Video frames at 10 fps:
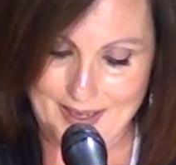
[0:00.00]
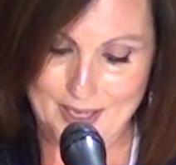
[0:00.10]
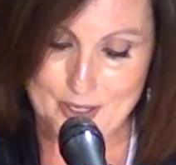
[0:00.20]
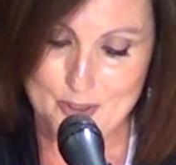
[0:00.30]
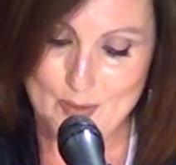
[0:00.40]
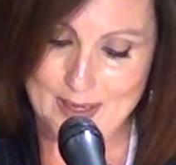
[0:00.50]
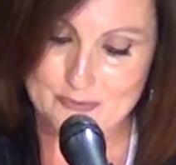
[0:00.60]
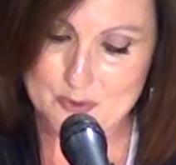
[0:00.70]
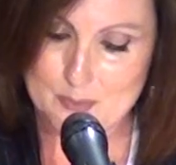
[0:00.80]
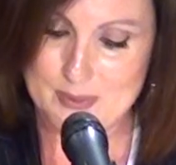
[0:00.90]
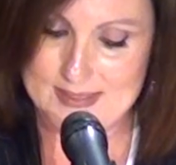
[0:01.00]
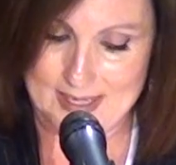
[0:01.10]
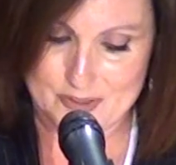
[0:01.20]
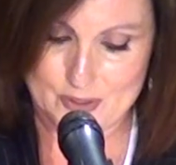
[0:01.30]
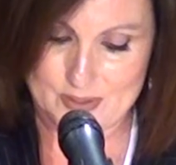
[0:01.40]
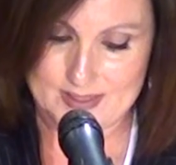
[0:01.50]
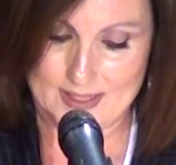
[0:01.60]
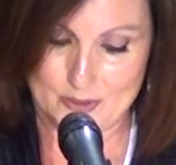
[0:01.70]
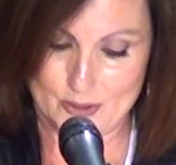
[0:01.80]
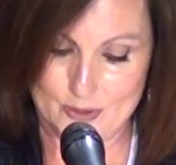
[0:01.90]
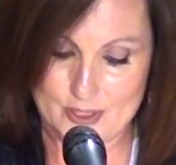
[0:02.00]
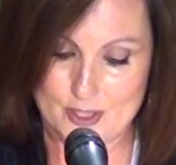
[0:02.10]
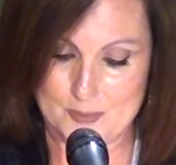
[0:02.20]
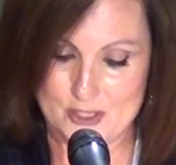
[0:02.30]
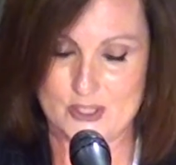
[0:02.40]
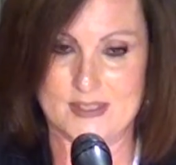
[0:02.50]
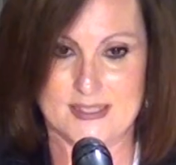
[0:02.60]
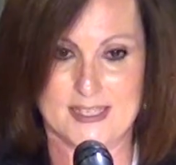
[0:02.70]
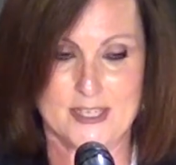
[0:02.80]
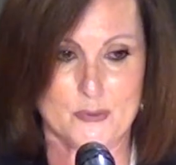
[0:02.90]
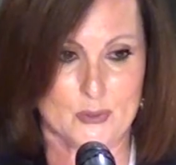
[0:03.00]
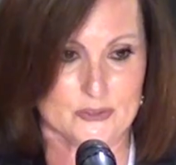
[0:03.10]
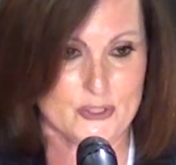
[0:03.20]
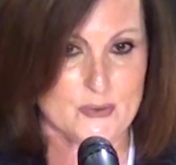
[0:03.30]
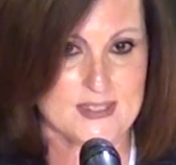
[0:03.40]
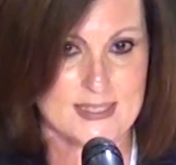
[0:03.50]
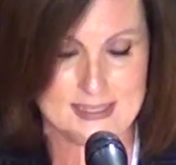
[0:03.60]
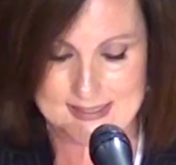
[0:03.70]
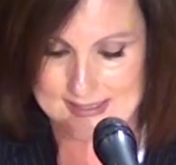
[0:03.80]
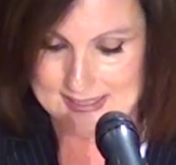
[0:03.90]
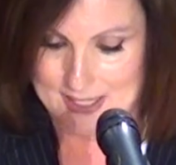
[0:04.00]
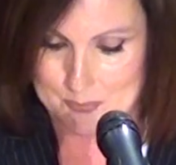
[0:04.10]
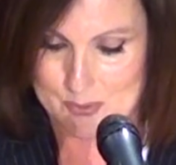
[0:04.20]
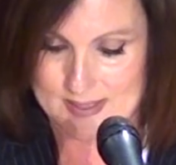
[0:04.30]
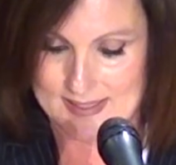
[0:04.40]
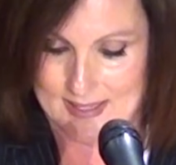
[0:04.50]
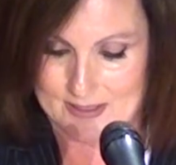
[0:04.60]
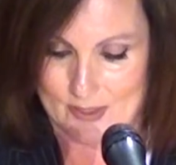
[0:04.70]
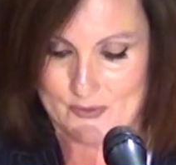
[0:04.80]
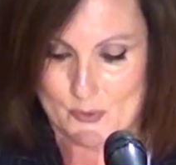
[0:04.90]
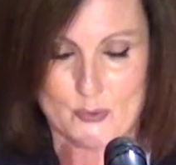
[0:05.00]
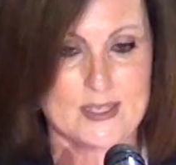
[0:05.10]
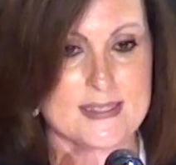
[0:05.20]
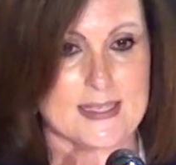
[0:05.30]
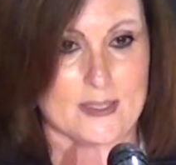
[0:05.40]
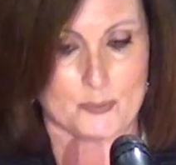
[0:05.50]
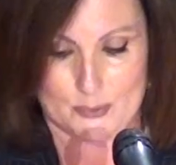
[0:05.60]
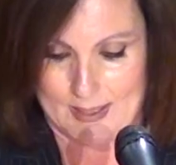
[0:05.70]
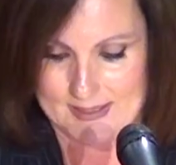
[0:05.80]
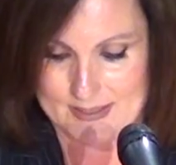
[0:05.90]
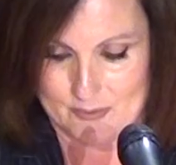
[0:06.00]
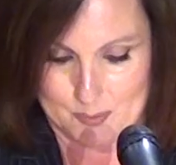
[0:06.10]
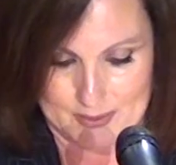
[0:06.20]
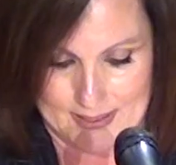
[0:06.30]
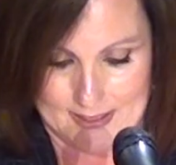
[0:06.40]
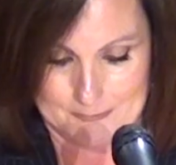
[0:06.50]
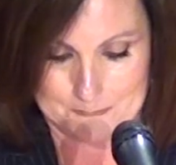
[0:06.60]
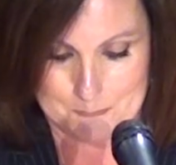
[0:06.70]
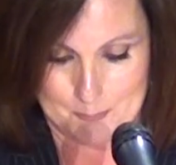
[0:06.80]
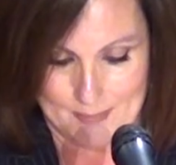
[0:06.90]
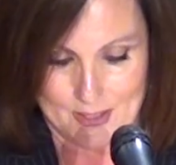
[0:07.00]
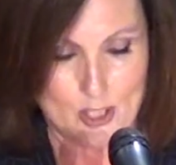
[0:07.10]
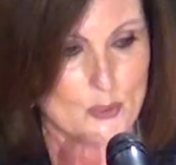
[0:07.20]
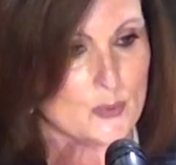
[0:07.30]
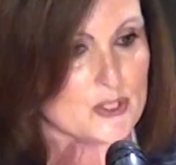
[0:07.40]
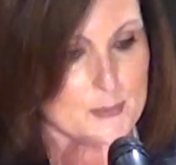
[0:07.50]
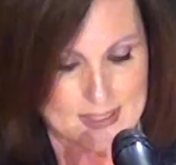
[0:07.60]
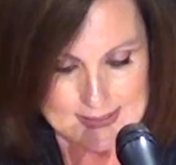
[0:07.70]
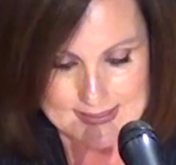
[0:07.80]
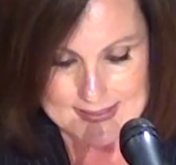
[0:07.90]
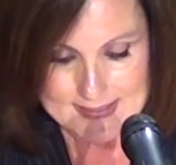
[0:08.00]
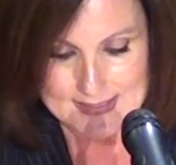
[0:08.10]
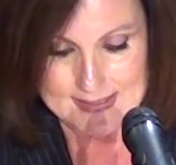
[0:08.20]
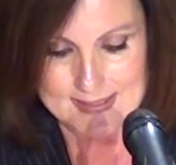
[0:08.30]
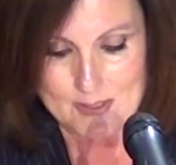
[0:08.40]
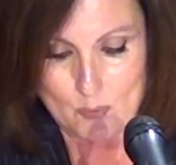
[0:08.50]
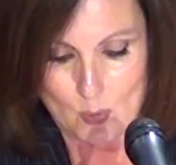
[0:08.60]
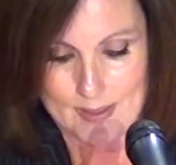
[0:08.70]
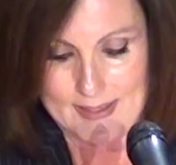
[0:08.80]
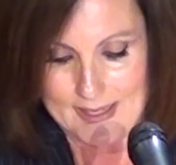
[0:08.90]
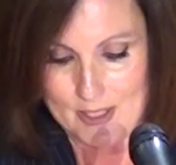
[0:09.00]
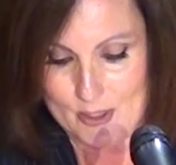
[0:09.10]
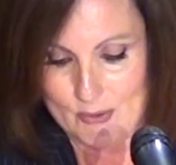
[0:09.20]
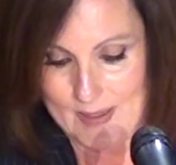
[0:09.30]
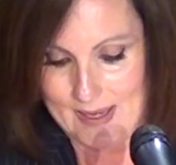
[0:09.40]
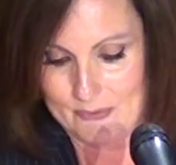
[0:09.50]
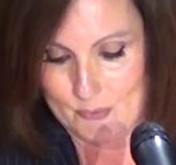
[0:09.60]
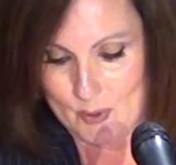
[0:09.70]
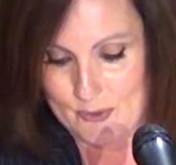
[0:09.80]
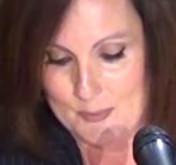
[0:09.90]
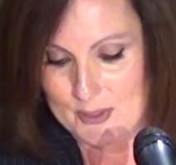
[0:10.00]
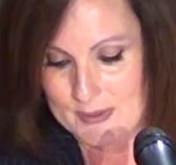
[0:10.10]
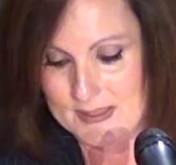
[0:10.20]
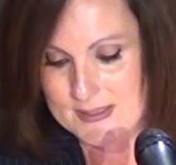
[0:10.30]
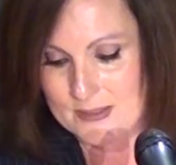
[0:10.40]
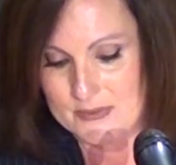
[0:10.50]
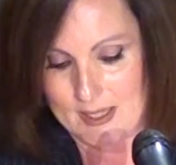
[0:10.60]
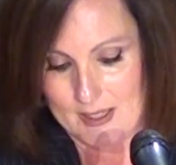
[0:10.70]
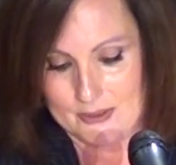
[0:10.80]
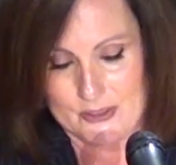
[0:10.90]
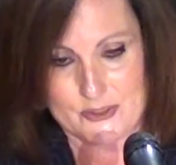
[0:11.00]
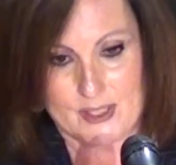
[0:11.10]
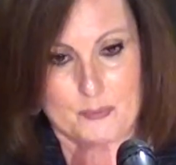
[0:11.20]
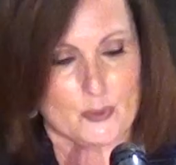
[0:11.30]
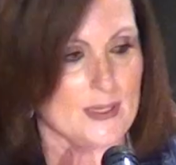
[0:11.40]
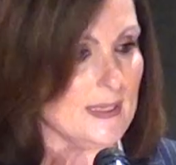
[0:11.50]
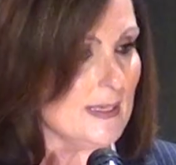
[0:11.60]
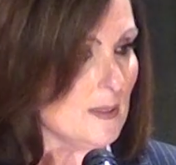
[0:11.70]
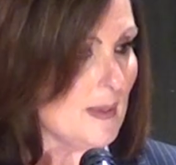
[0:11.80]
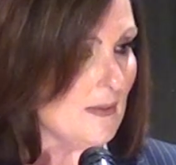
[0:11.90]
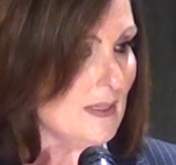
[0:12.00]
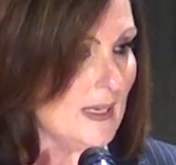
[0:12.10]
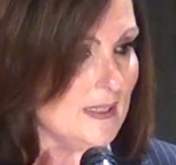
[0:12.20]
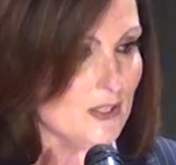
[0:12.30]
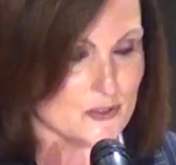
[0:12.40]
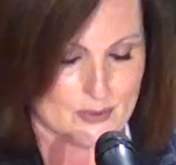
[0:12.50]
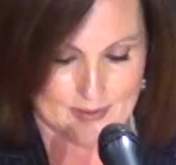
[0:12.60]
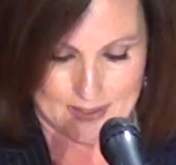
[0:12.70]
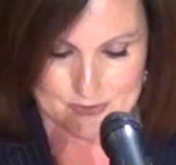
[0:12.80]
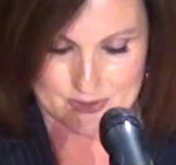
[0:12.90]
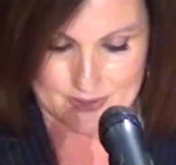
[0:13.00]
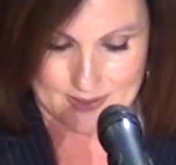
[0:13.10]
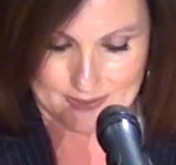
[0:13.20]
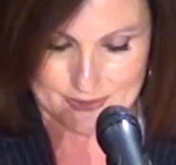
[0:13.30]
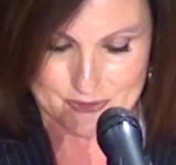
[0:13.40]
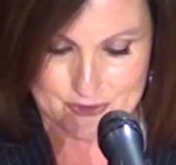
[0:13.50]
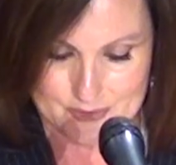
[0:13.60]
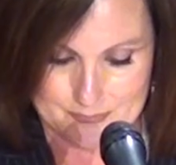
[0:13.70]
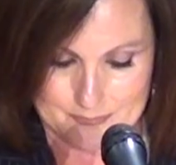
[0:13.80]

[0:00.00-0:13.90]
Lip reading: Aircraft repossessors can earn commissions equal to 6 to 10% of the resale price of a plane, which means seizing one aircraft worth millions of dollars can bring in about $900,000.